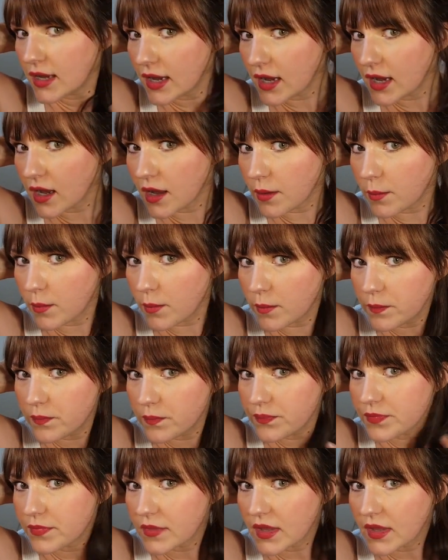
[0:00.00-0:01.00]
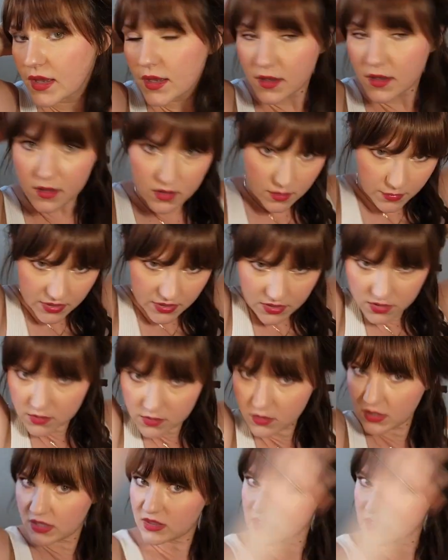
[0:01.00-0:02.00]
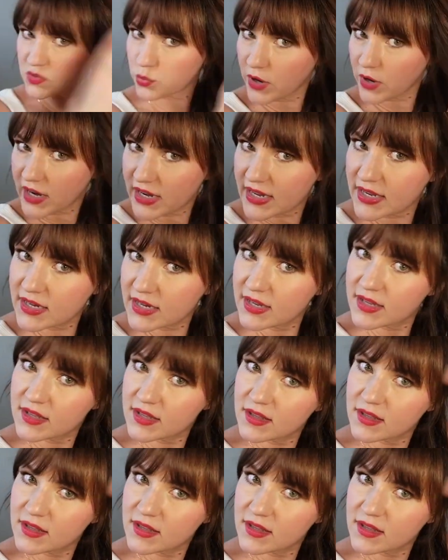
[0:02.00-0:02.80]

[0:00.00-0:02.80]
Let me get this braided.